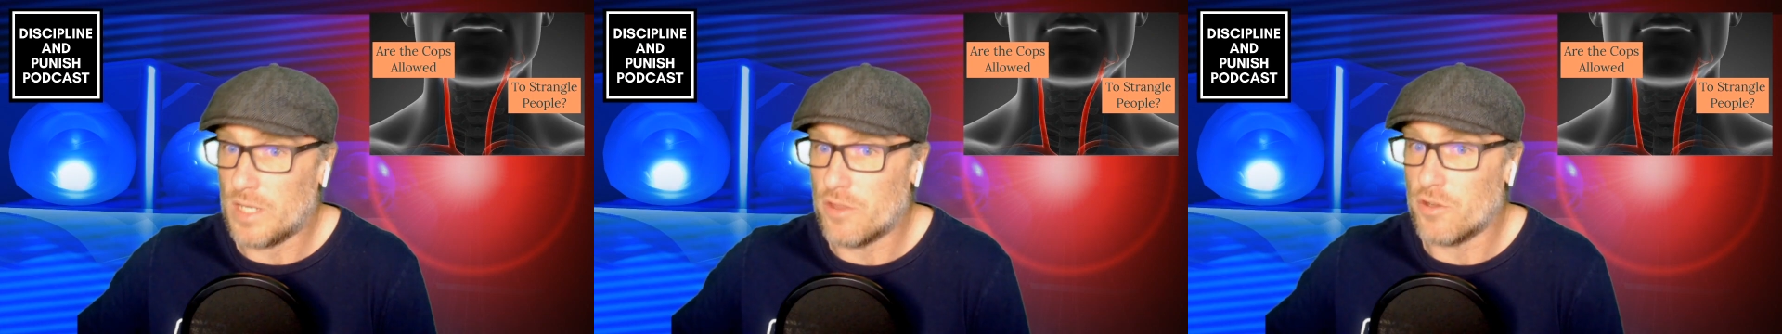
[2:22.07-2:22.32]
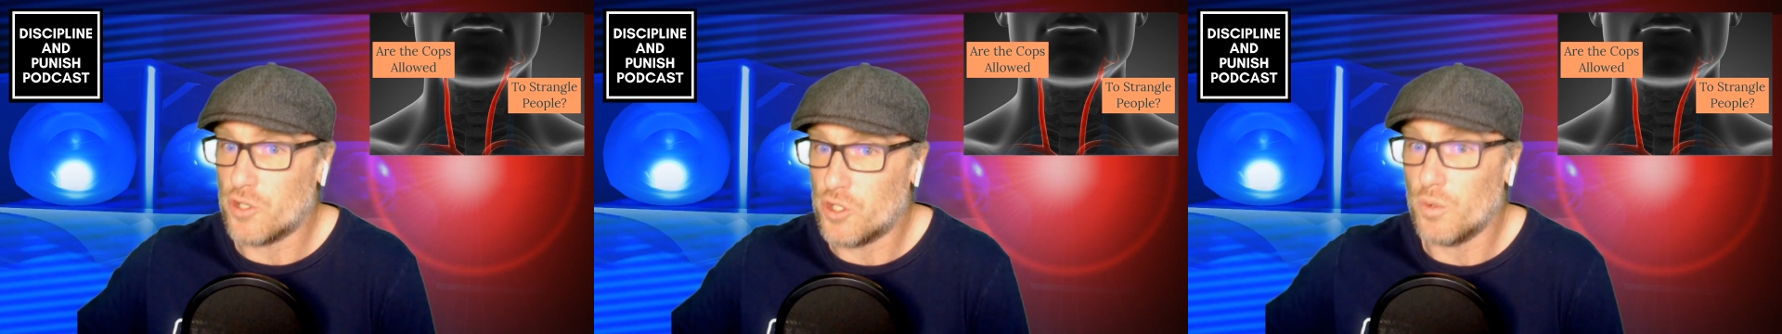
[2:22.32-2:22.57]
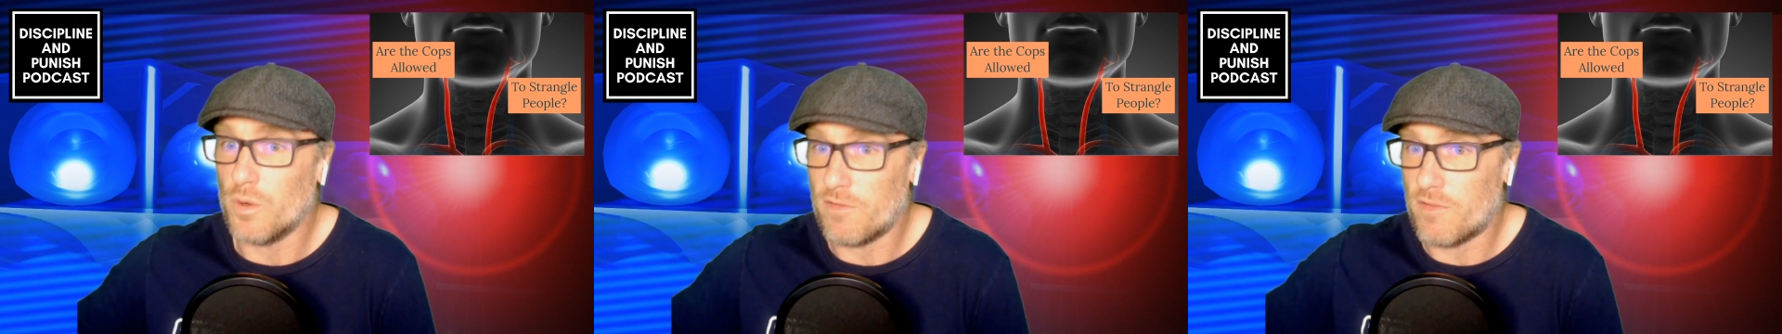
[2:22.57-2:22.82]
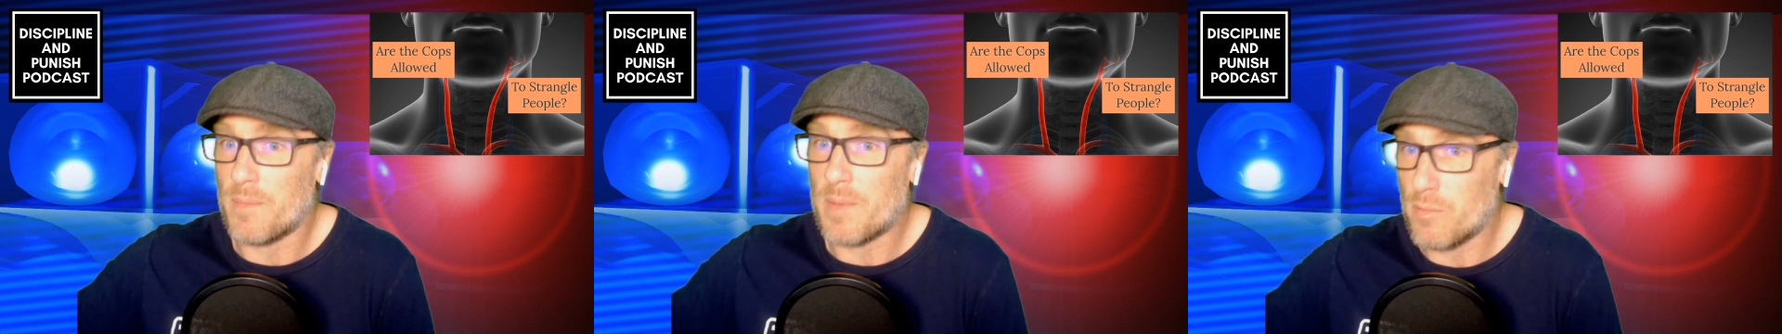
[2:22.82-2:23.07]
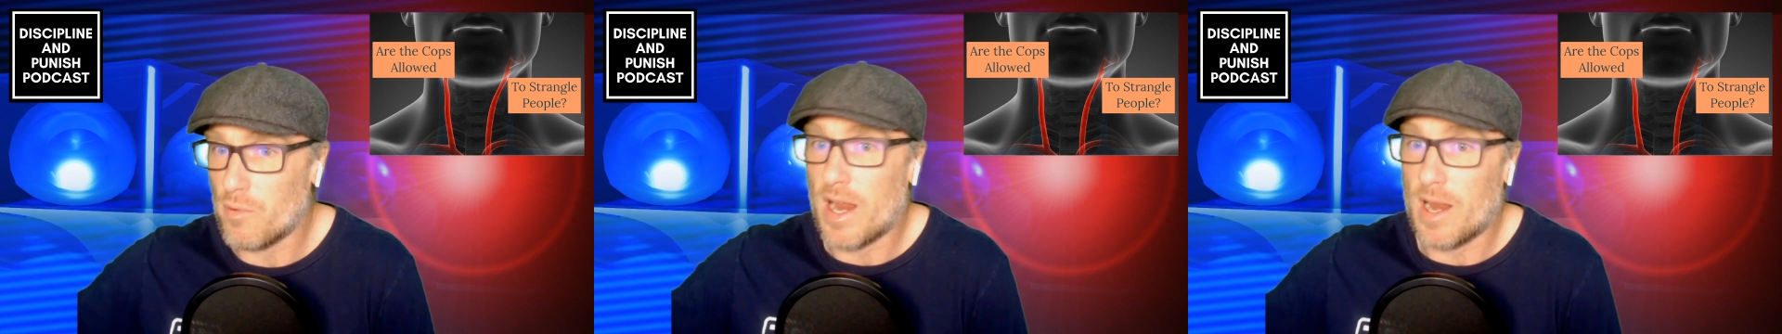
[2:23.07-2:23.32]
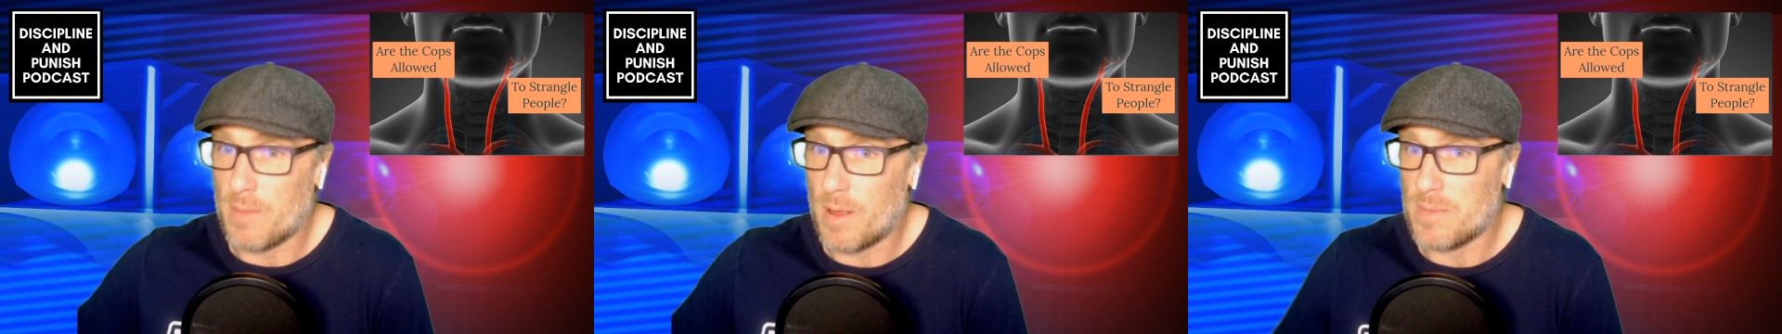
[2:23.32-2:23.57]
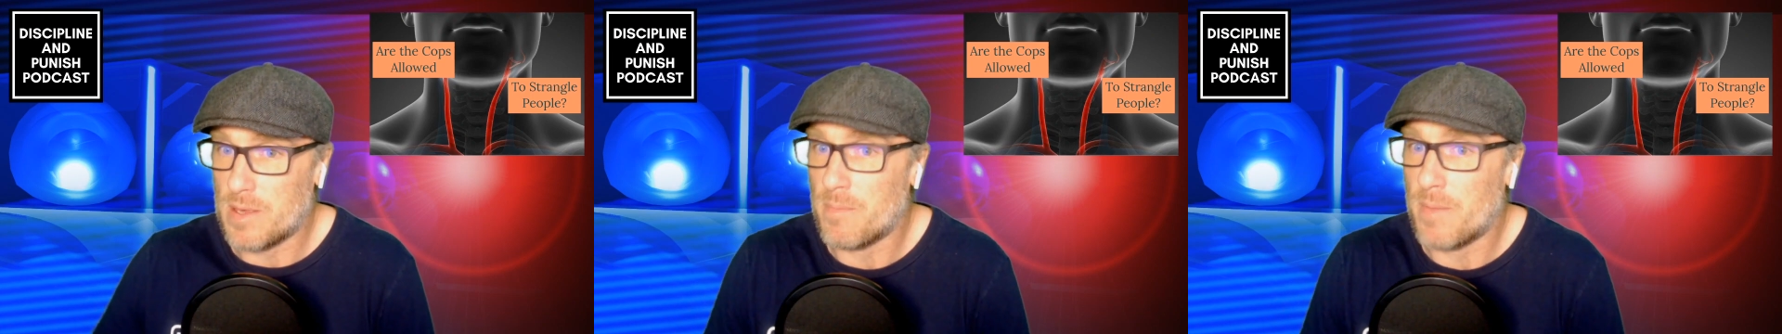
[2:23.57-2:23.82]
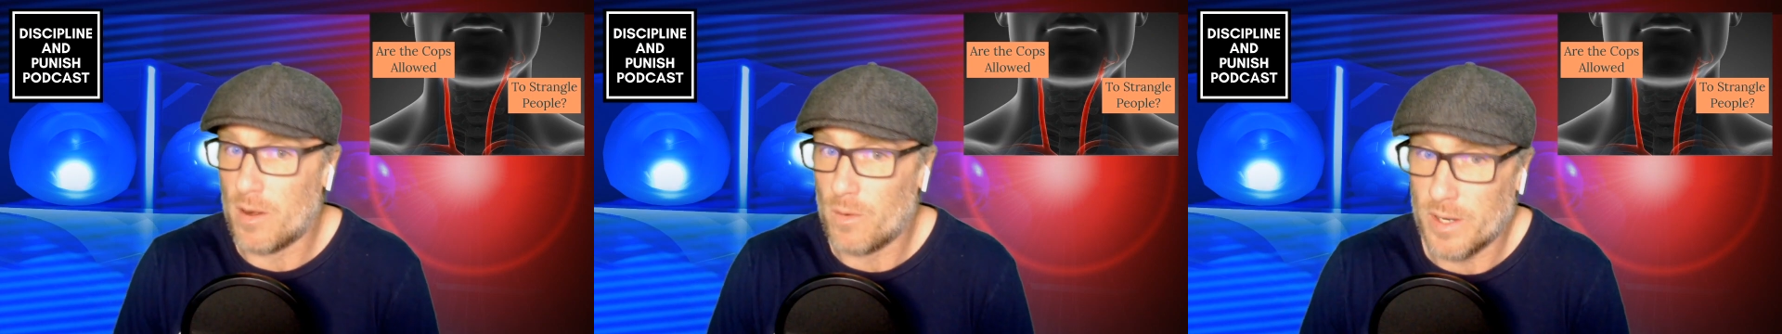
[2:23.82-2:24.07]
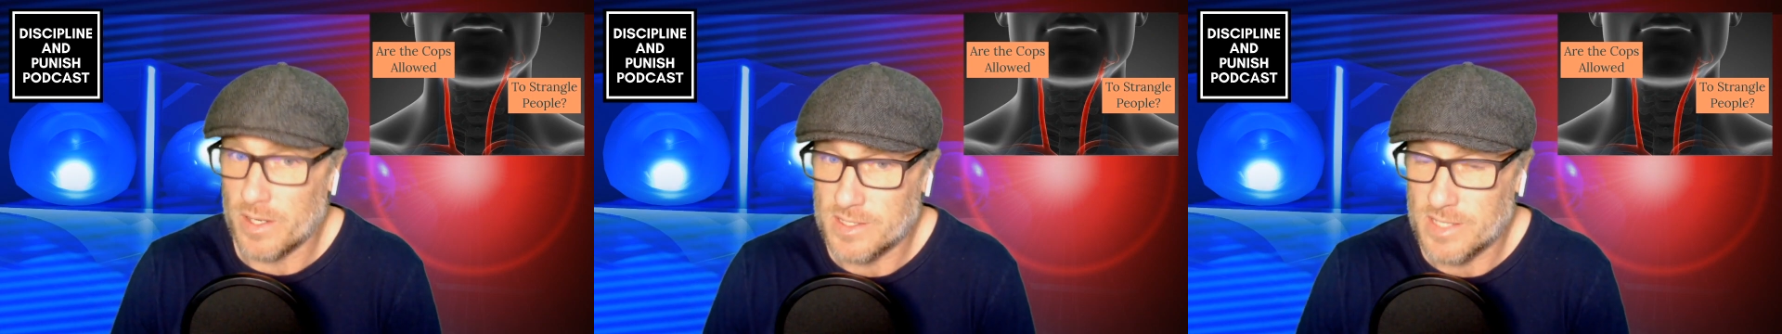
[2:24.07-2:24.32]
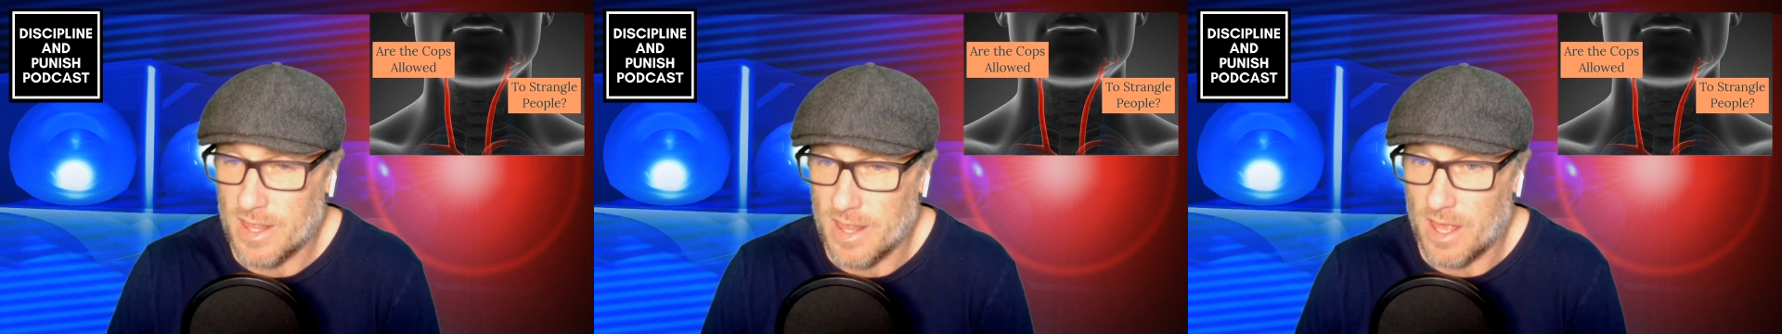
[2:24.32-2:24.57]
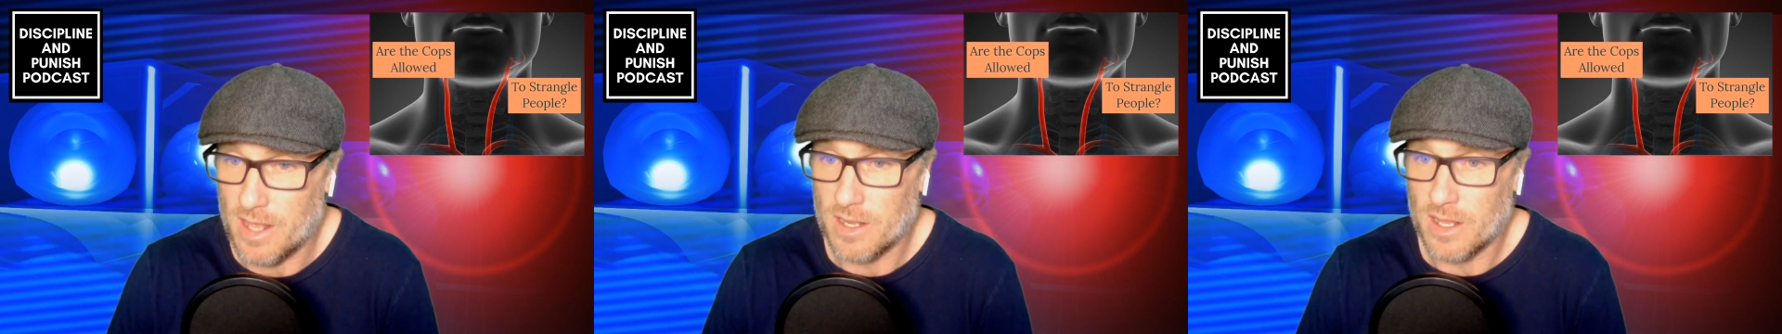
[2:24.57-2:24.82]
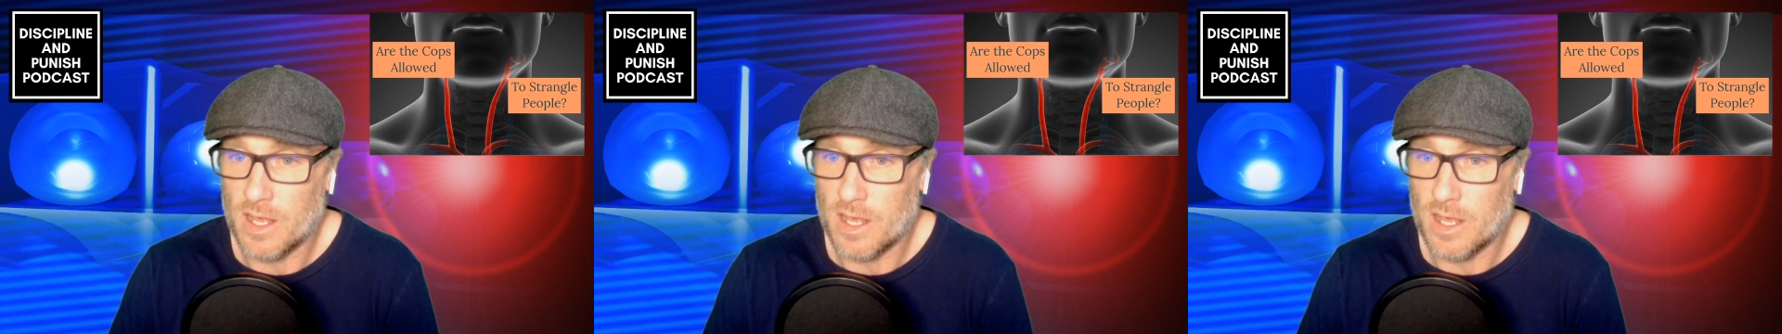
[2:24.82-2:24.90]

either to or from the brain, might be a better way to say that.